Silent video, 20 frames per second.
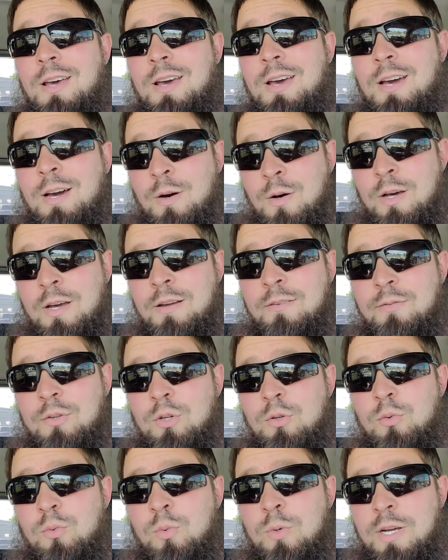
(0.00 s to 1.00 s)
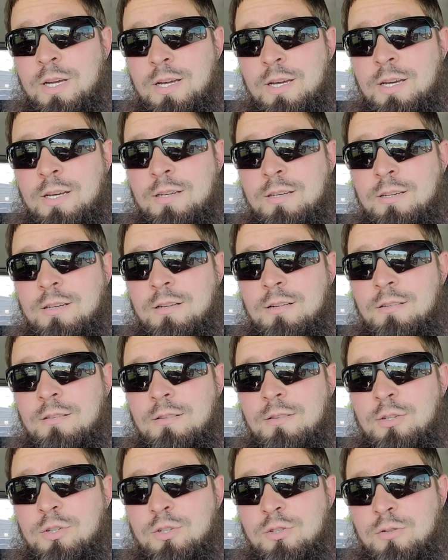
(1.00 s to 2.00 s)
However, Rick
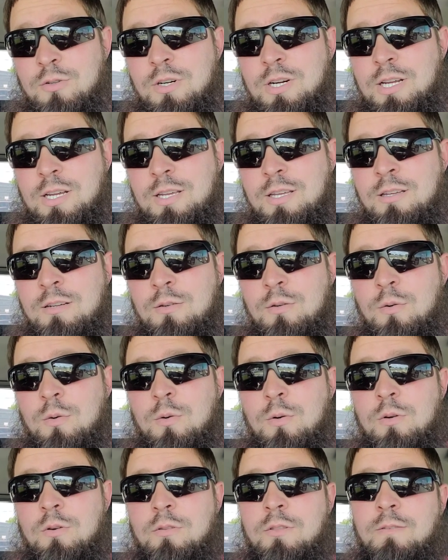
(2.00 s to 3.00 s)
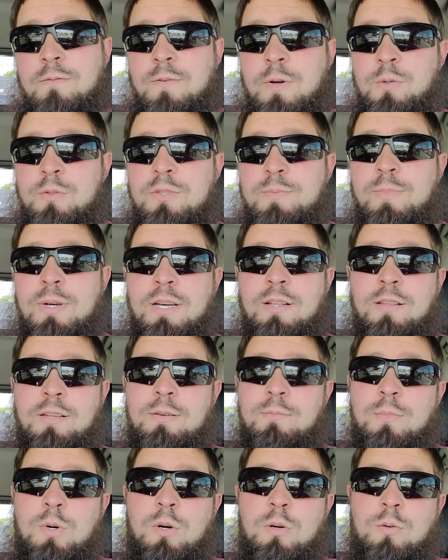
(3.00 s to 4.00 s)
the Tree, or the Foltz Bailey
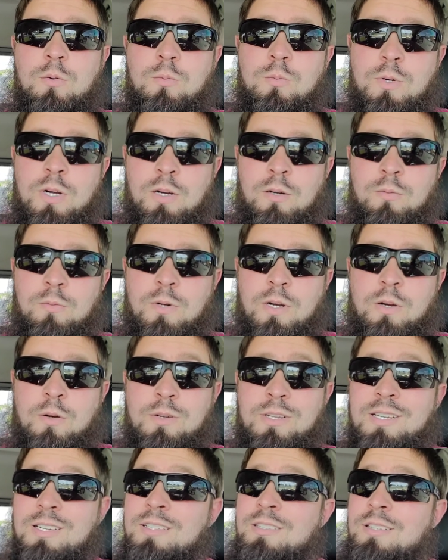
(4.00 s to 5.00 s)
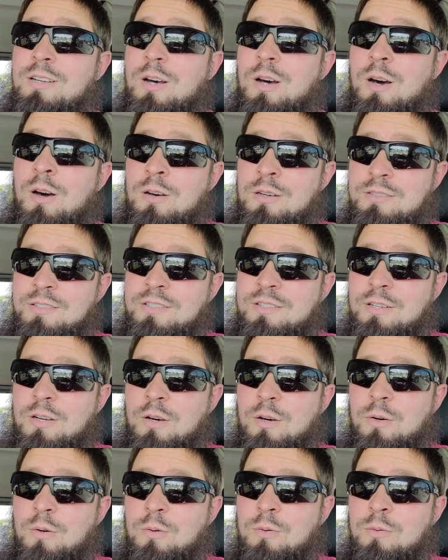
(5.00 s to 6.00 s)
Model RailRoad, is
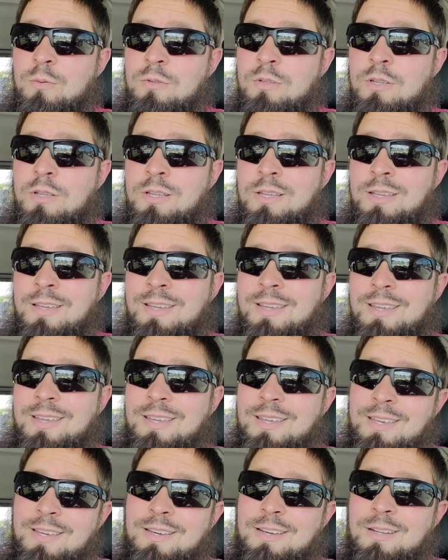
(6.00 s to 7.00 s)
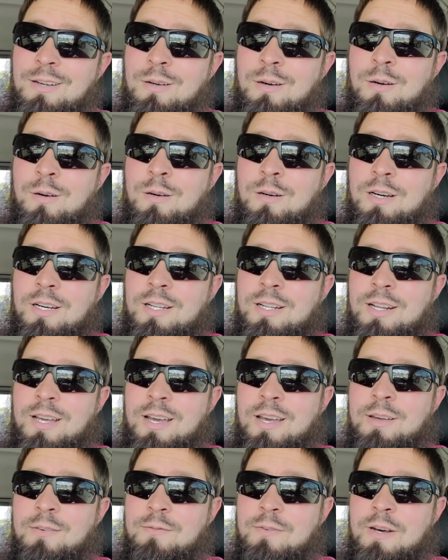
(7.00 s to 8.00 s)
also in on
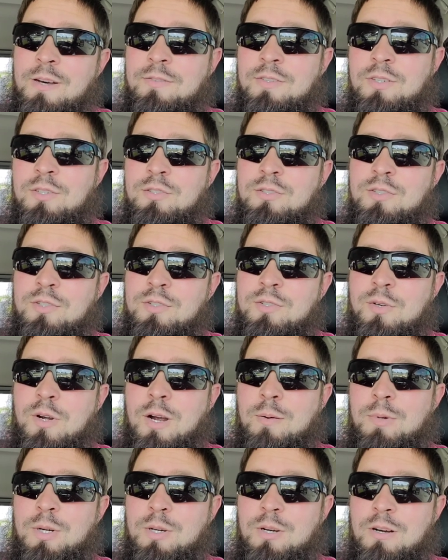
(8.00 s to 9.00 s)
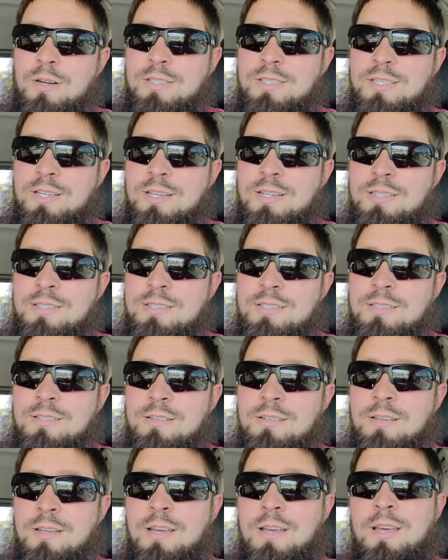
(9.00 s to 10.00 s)
a 500 subscriber contest,
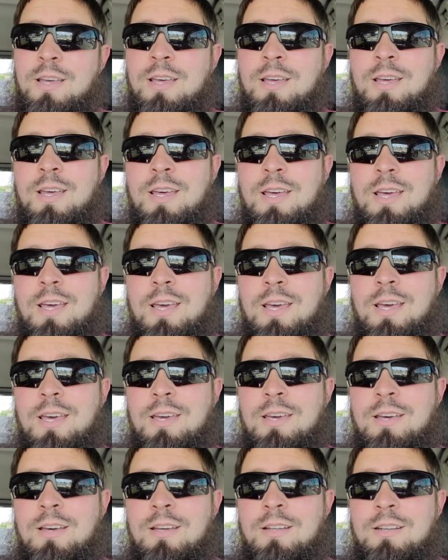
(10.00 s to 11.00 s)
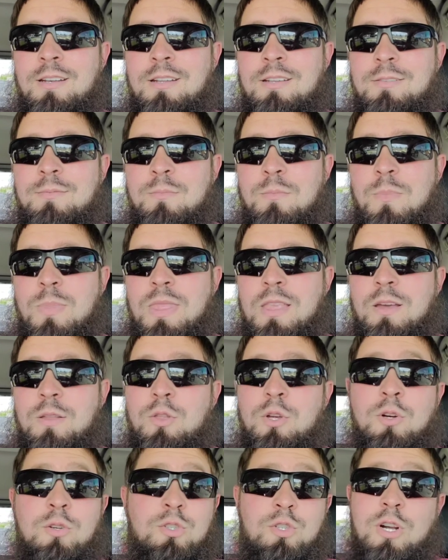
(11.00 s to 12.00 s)
and
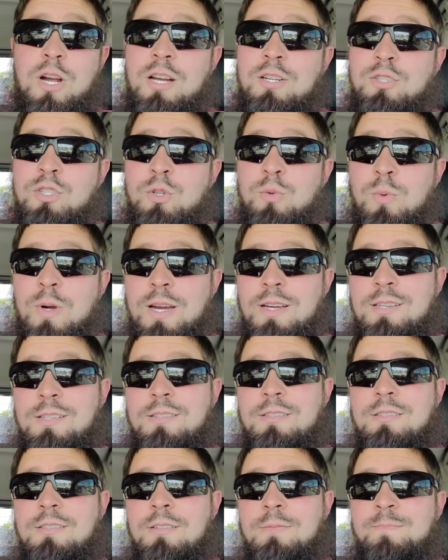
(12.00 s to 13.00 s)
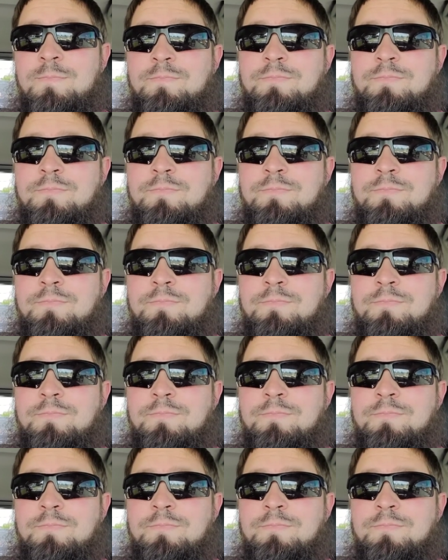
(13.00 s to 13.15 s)
they're trying to race.